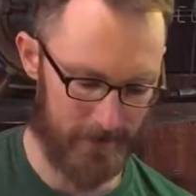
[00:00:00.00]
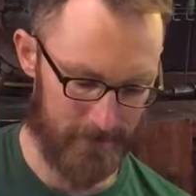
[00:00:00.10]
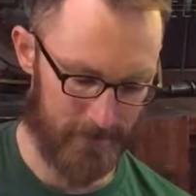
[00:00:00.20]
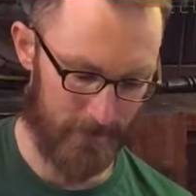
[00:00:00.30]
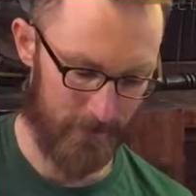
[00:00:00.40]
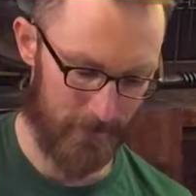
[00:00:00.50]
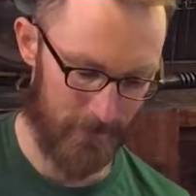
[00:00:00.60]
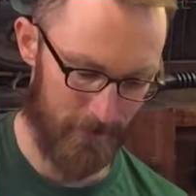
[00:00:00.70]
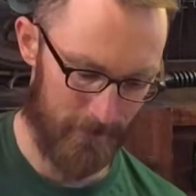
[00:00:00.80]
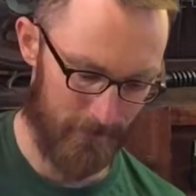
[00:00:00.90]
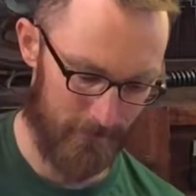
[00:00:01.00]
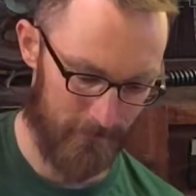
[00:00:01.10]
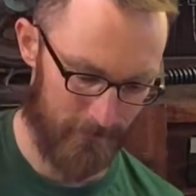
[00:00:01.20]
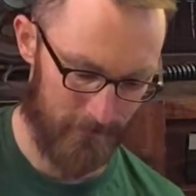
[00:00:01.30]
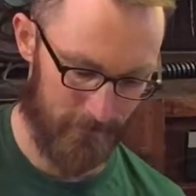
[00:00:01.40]
that secure the
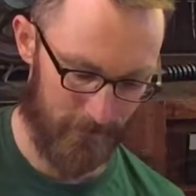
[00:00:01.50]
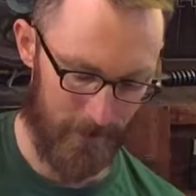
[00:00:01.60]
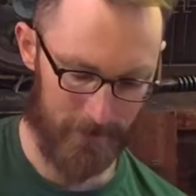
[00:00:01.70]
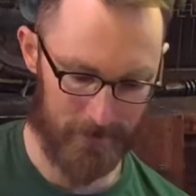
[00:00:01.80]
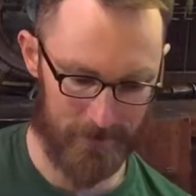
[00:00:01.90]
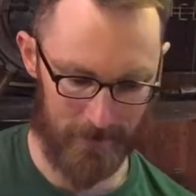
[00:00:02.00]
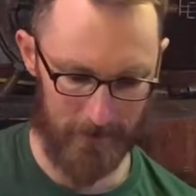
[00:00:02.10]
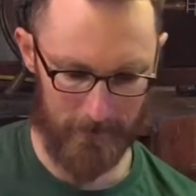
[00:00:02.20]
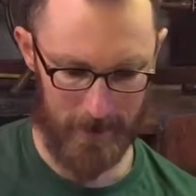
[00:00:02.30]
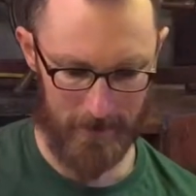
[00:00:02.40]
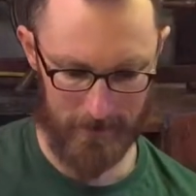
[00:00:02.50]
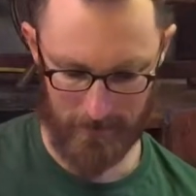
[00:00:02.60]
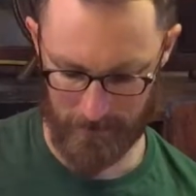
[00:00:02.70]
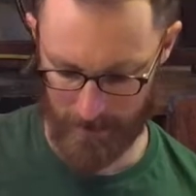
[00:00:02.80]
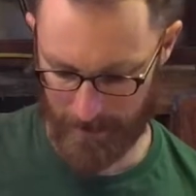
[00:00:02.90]
clutch to the main
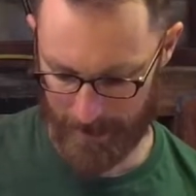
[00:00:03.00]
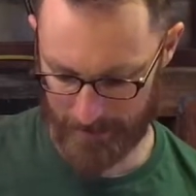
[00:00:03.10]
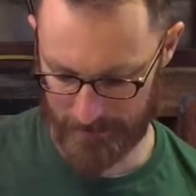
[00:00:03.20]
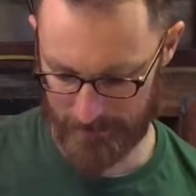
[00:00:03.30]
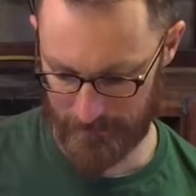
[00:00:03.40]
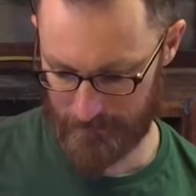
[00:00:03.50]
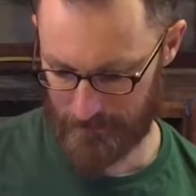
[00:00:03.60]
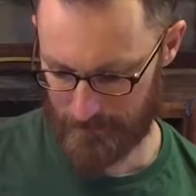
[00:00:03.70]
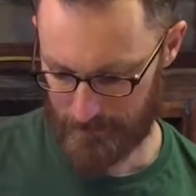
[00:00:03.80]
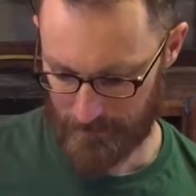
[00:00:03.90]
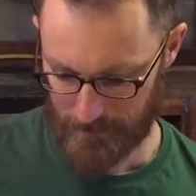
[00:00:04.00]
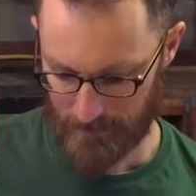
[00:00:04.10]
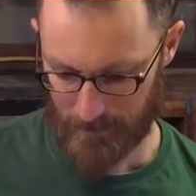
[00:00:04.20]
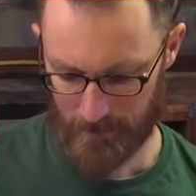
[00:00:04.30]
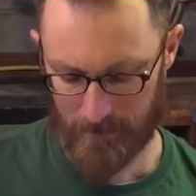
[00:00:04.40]
axle.
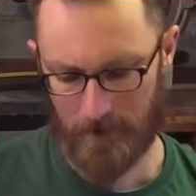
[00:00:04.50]
And